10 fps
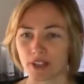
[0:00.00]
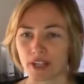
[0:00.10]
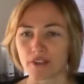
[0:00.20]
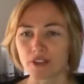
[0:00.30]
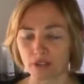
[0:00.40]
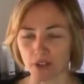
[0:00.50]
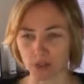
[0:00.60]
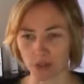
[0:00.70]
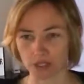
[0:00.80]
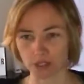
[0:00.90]
Even if I'd
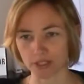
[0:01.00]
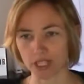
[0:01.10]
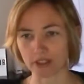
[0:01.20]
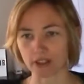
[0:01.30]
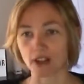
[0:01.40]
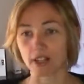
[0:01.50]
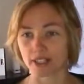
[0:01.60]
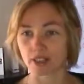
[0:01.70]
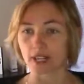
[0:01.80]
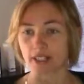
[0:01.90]
worked till 10 at night, I
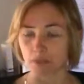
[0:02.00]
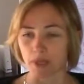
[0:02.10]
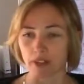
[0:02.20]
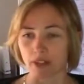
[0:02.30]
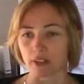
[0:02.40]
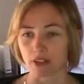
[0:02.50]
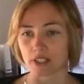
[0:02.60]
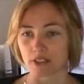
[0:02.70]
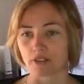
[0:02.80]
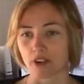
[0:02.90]
still had to be there the
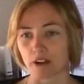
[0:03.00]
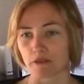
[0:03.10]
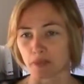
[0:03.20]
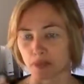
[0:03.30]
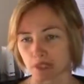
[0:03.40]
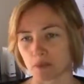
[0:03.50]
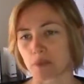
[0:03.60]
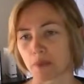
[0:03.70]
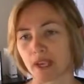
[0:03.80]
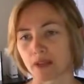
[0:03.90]
9 to 5 because he
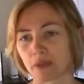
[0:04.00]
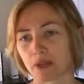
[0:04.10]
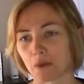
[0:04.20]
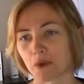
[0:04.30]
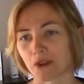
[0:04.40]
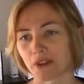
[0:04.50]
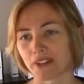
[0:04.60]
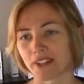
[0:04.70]
was paying me to work.